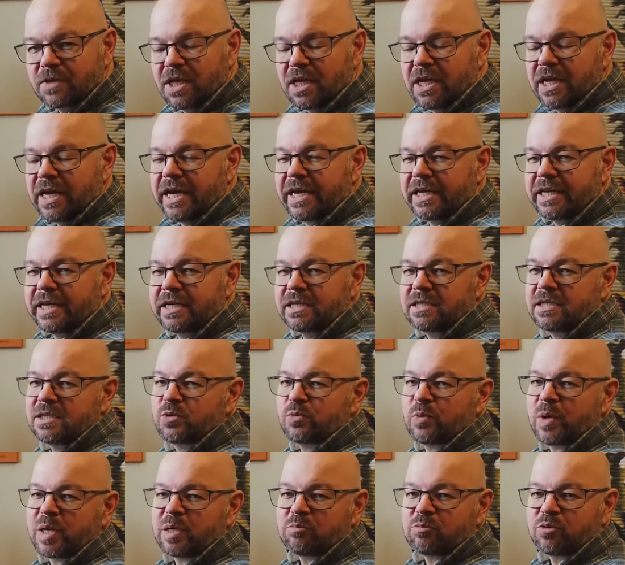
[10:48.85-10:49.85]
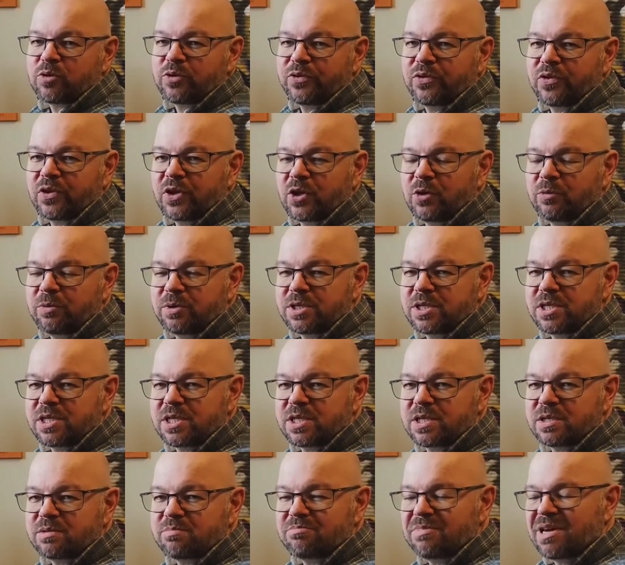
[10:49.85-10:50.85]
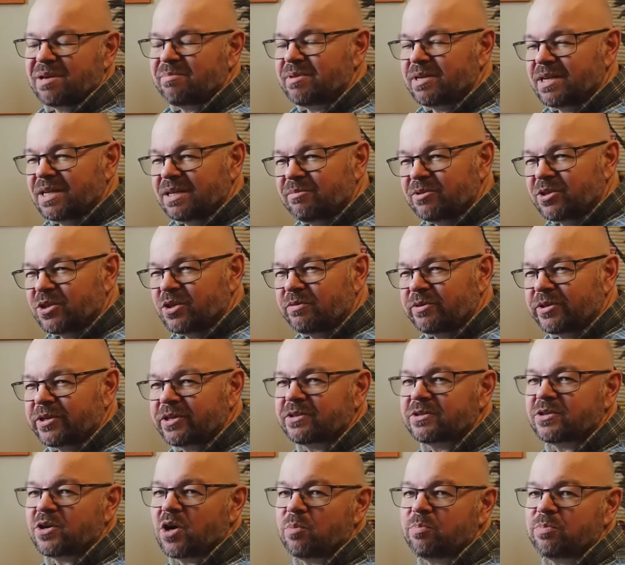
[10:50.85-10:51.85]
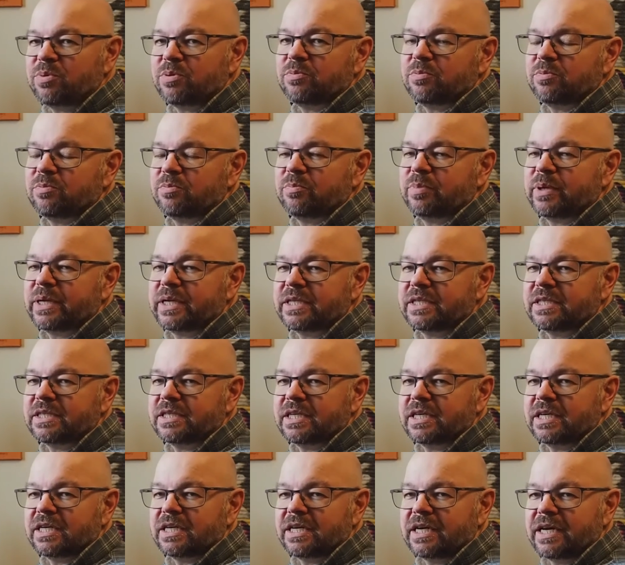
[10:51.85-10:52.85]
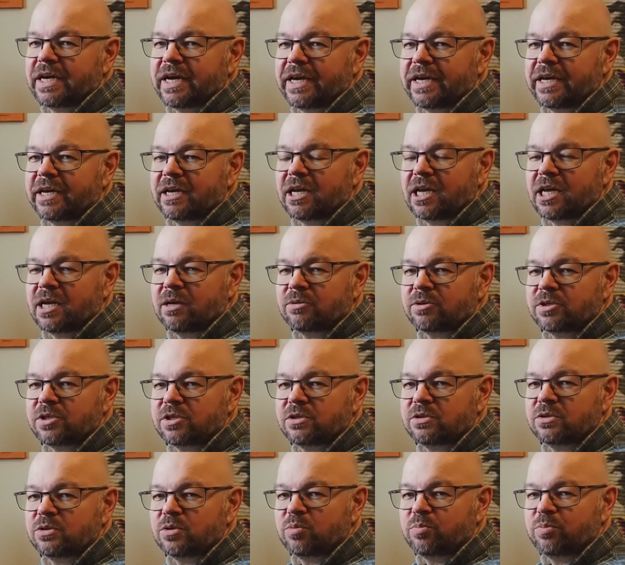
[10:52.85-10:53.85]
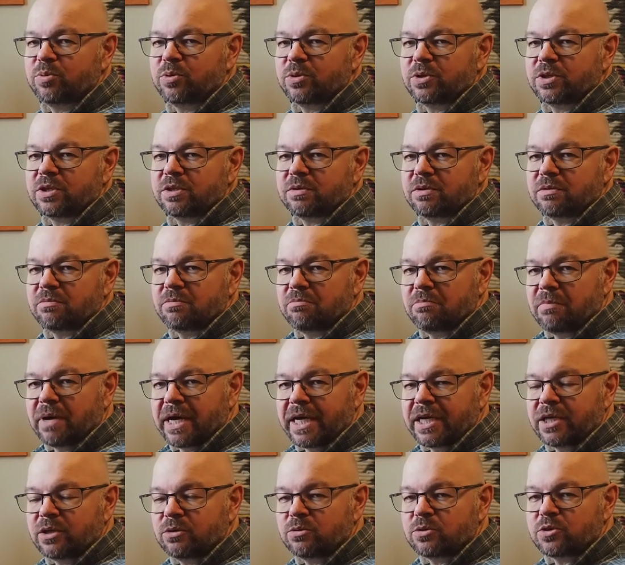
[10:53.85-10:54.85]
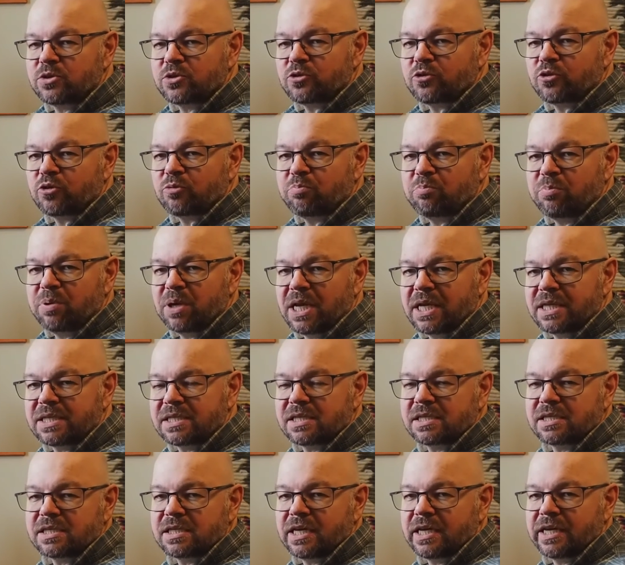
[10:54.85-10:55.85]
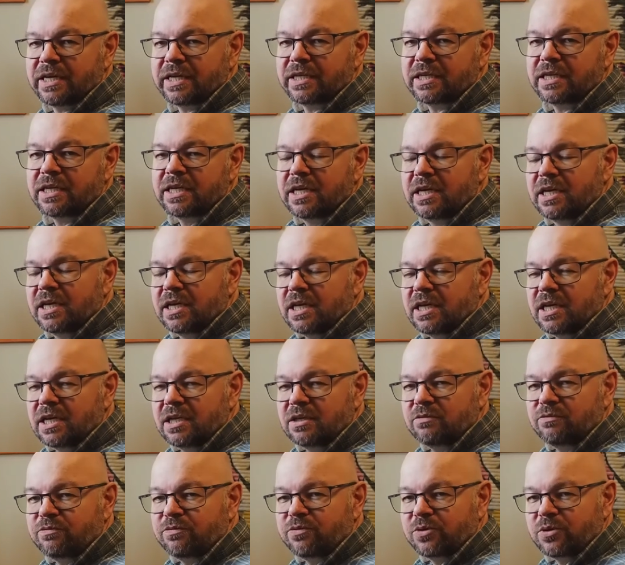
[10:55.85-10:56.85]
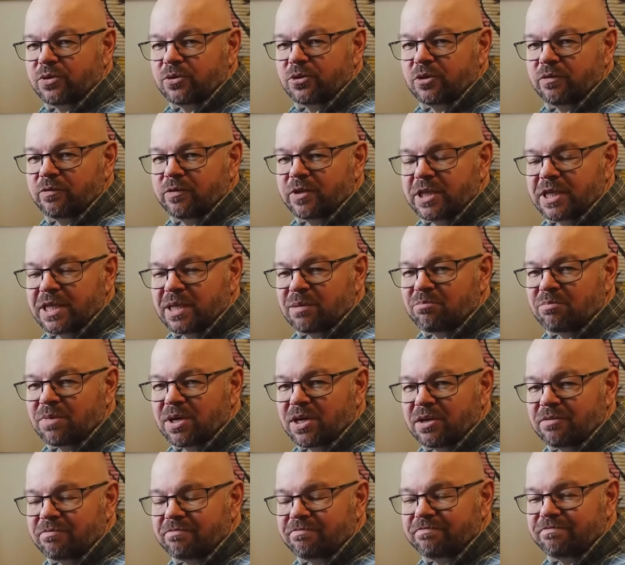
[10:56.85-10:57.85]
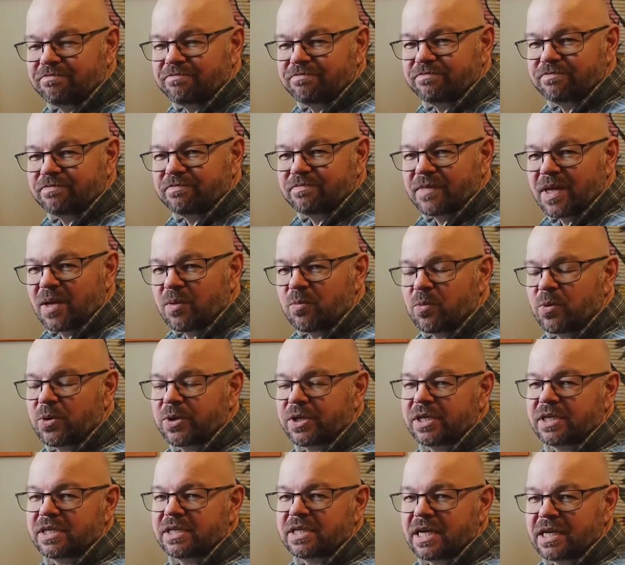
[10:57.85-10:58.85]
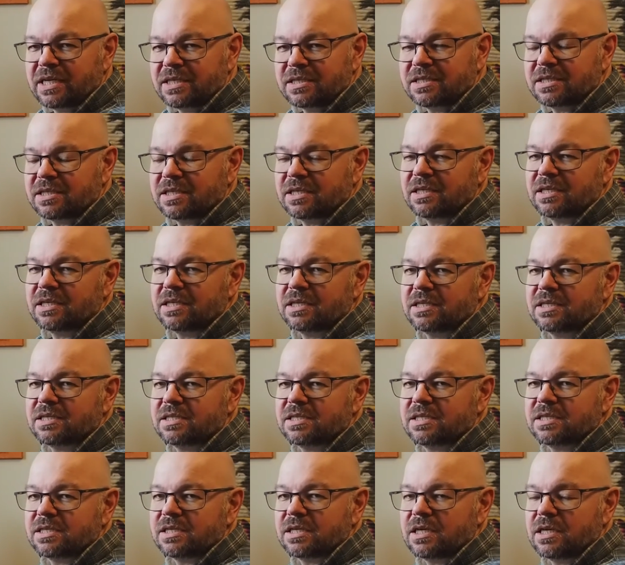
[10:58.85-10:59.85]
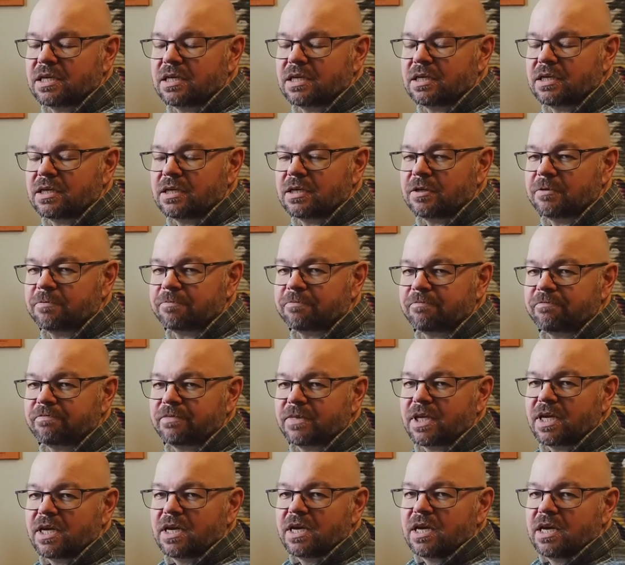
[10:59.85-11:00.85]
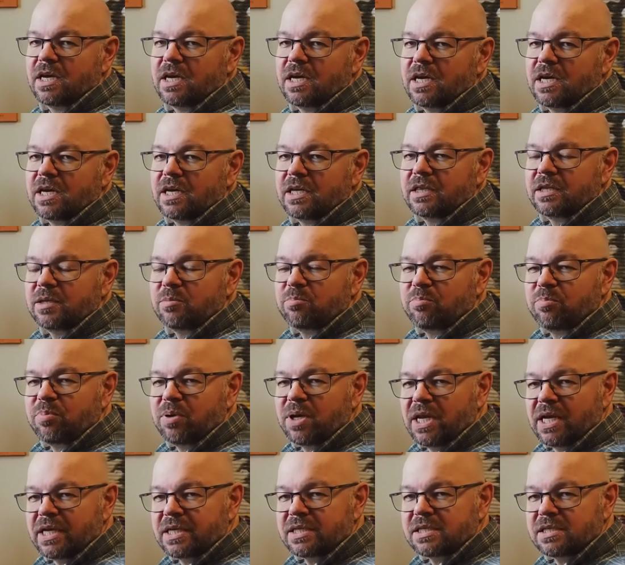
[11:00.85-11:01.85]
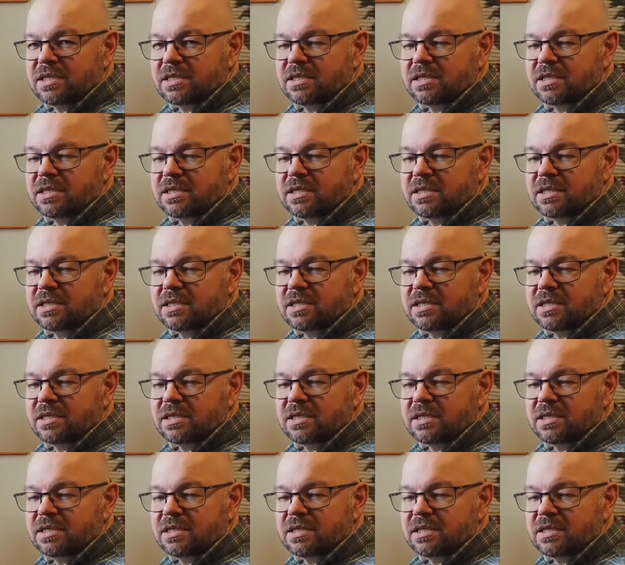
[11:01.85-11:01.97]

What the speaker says: And I did one more thing, which is maybe a little bit over the top, but I allowed to put minus or plus sign in front of the number. And what it does is the plus